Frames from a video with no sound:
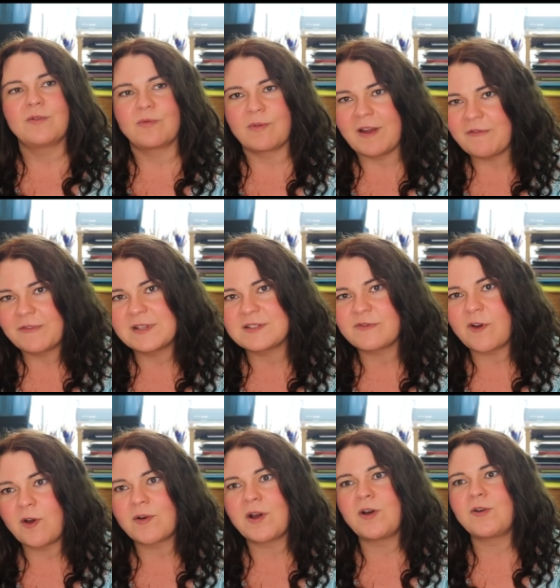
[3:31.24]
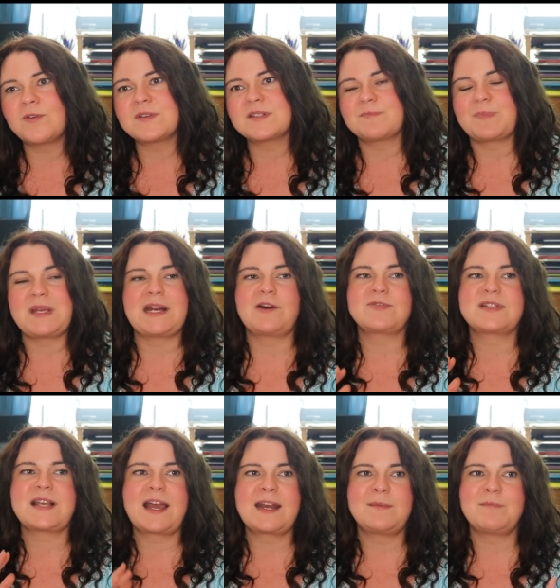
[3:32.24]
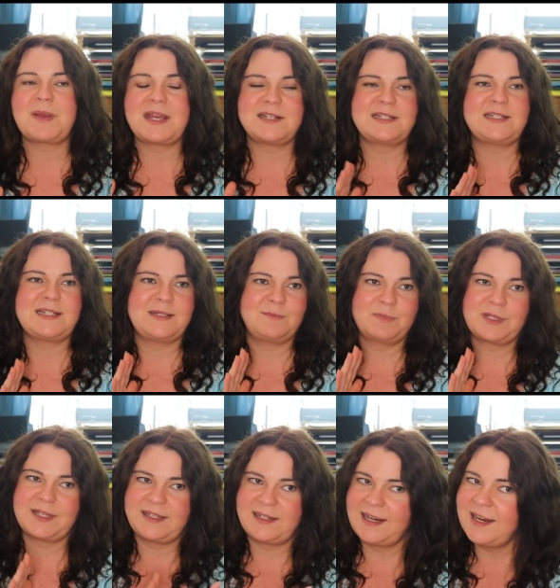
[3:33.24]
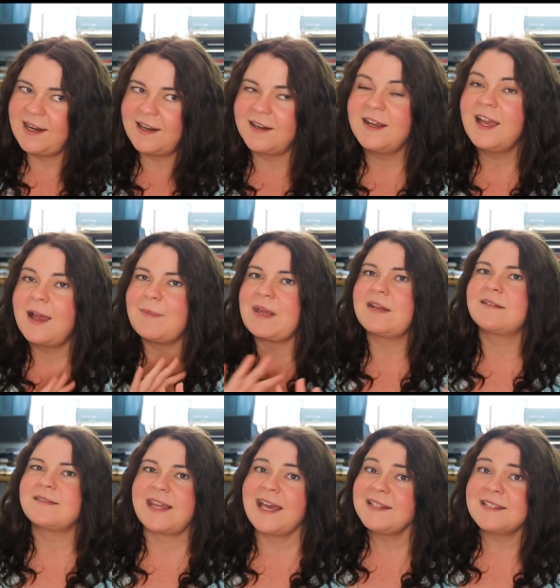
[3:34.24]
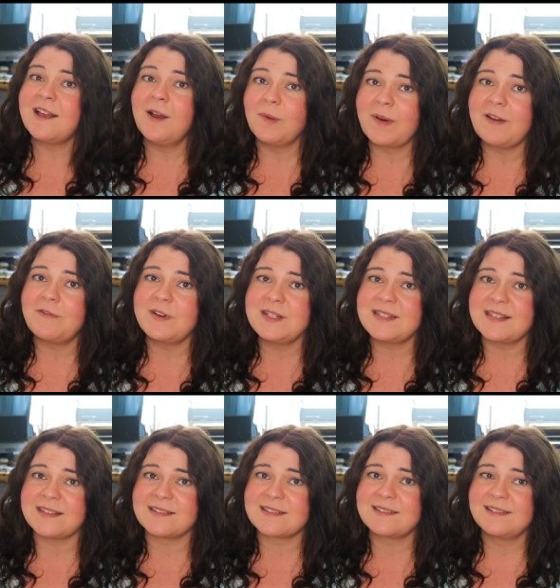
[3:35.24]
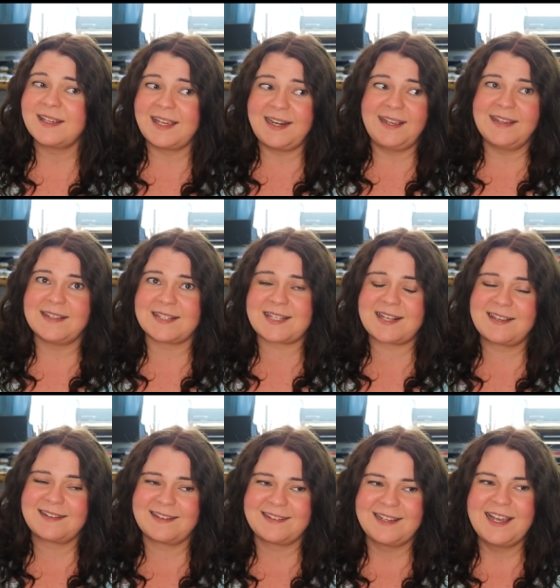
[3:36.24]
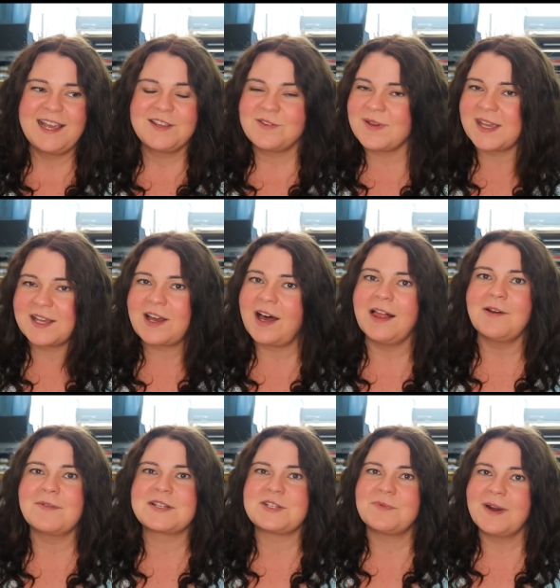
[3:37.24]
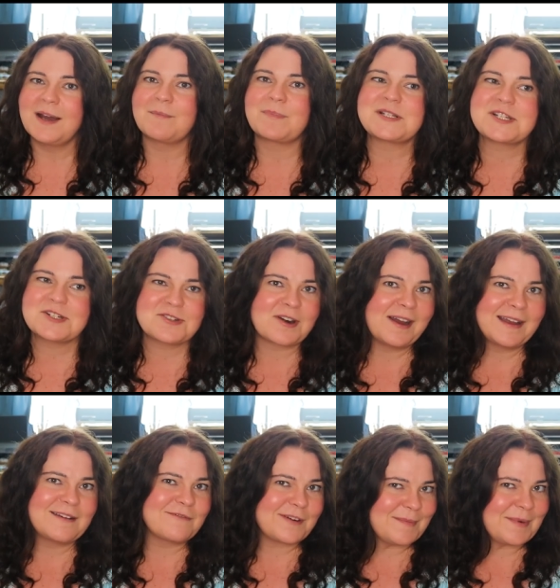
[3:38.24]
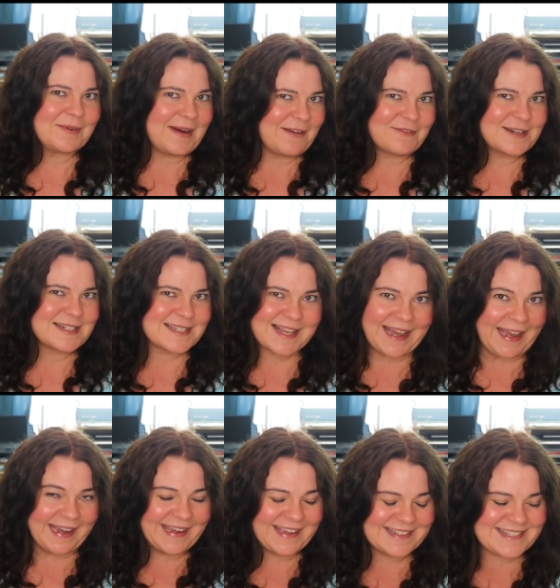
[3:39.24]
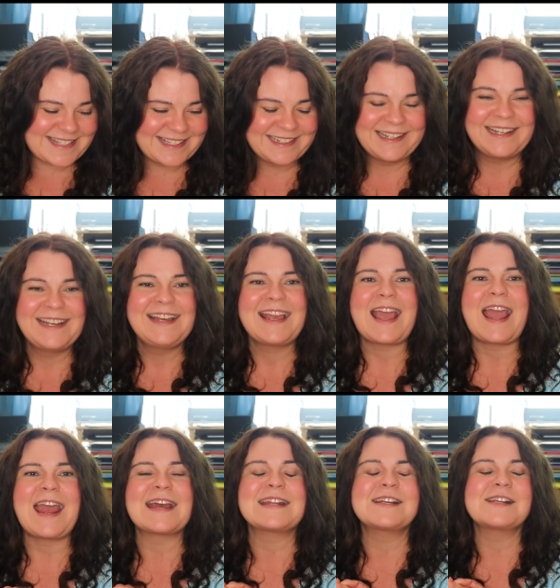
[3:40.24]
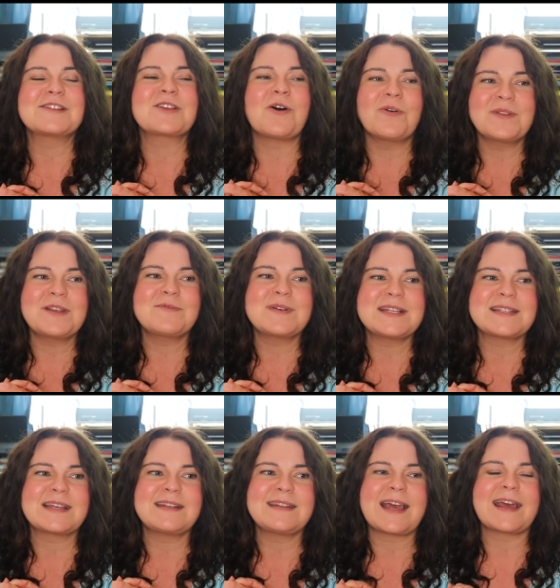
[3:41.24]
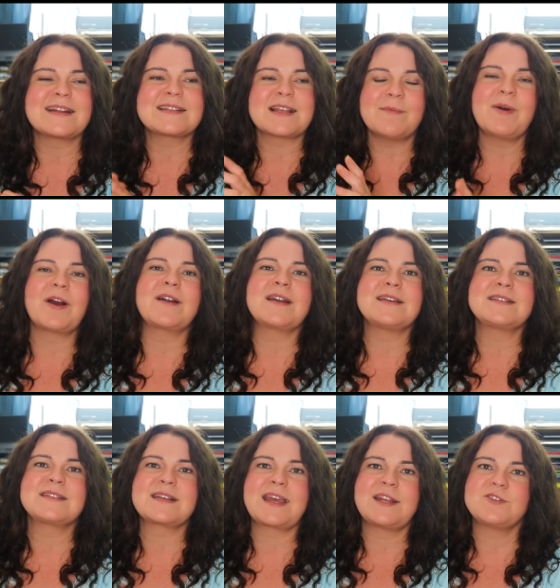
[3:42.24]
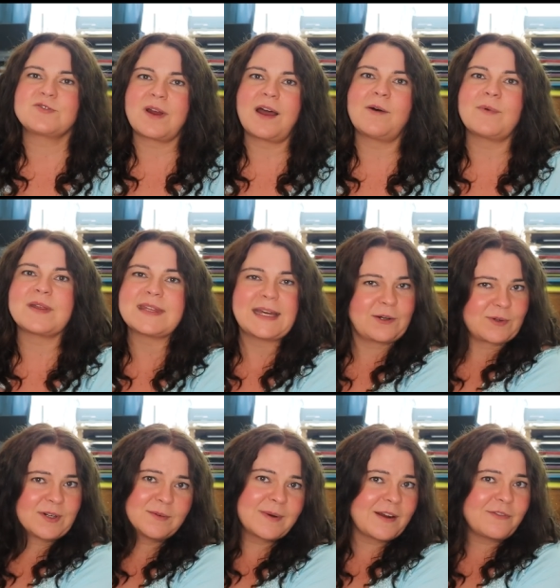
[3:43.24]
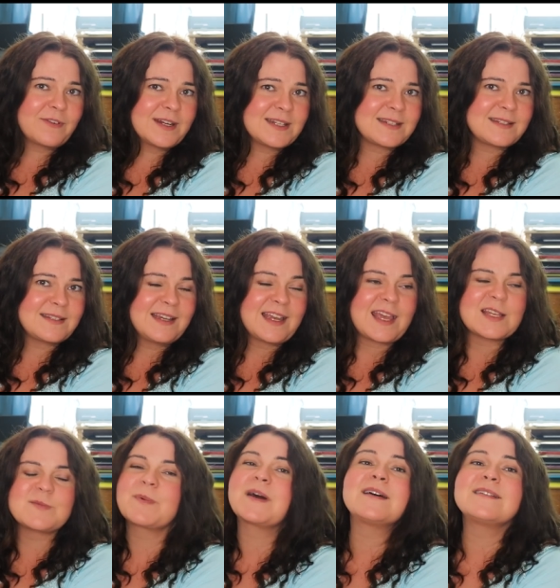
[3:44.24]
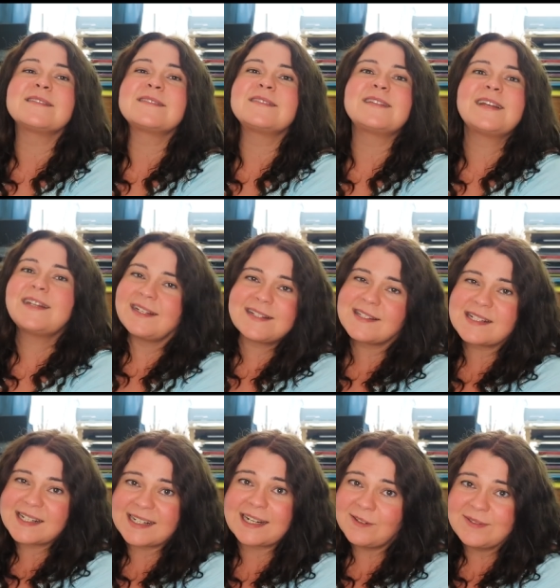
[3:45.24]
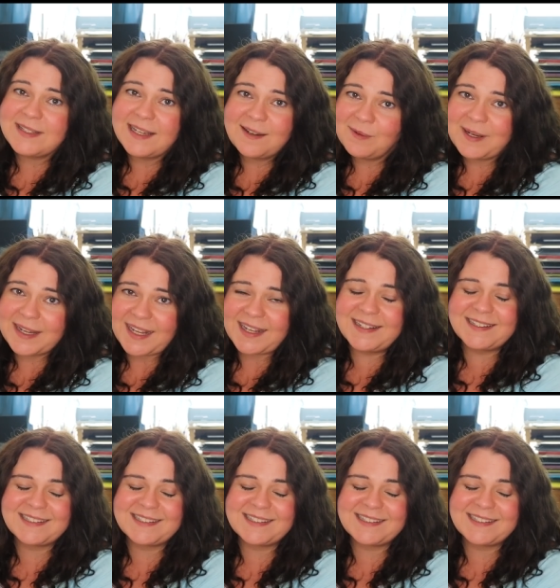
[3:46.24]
reference photos, being outside and painting in plain air. I mean, that's all references. It is. You can call it what you want, but you're drawing from a reference, guys. And the only reason that some artists can draw without a reference is because they didn't start out that way.